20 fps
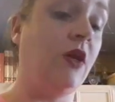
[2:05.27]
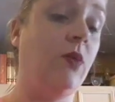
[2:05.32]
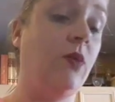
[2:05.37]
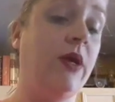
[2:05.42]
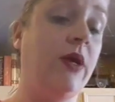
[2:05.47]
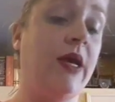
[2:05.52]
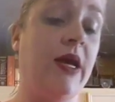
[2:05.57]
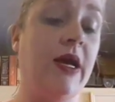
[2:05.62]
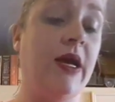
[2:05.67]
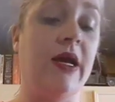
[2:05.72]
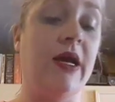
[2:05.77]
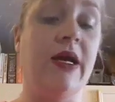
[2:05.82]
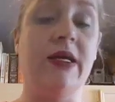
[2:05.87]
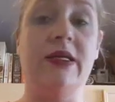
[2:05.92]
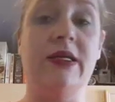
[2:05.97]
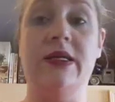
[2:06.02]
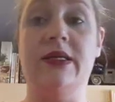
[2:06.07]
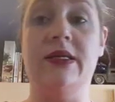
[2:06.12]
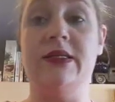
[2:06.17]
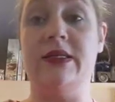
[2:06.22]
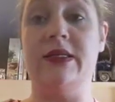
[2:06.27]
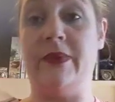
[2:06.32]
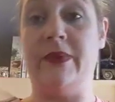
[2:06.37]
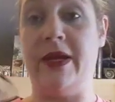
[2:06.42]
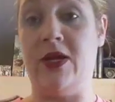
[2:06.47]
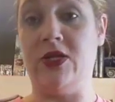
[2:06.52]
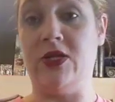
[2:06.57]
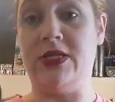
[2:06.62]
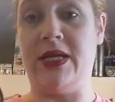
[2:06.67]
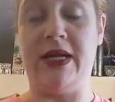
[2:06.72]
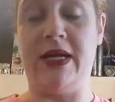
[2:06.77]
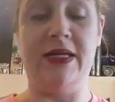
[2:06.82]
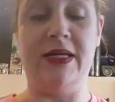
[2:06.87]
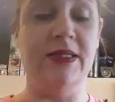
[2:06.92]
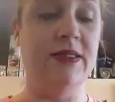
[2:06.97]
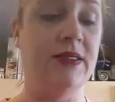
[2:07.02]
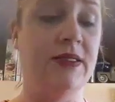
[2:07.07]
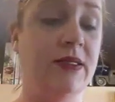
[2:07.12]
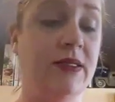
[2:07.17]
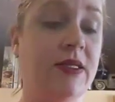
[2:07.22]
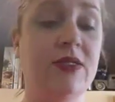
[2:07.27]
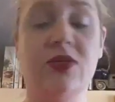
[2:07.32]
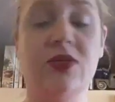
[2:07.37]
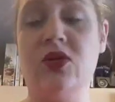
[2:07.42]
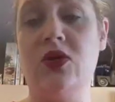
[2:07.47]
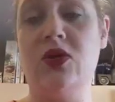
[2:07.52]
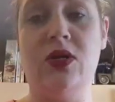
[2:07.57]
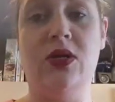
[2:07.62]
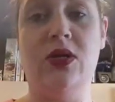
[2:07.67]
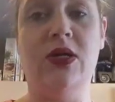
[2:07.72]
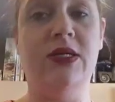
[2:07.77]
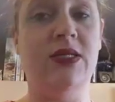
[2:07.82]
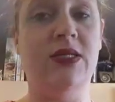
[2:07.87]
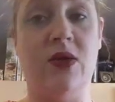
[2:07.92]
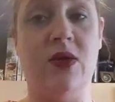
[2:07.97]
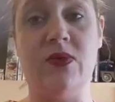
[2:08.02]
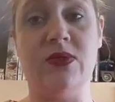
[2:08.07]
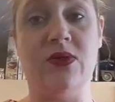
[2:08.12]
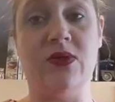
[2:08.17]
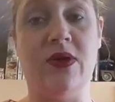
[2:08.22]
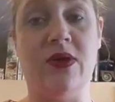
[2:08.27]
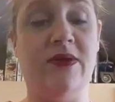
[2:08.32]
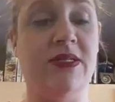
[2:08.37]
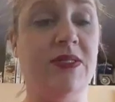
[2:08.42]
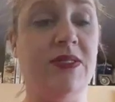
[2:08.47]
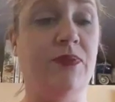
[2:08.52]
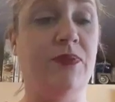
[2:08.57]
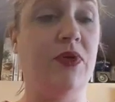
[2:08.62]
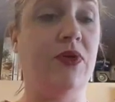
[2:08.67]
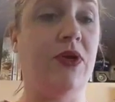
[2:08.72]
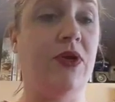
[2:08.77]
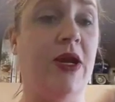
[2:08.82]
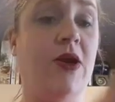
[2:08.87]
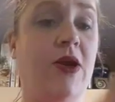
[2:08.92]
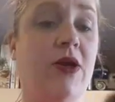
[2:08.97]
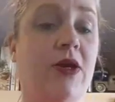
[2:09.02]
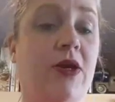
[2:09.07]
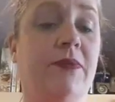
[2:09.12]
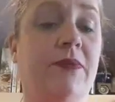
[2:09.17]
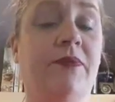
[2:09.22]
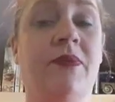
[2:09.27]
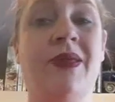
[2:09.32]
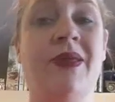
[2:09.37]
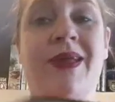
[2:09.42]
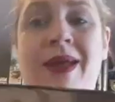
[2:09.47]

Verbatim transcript: We got some hair ties because a girl is always going to have to put her hair up.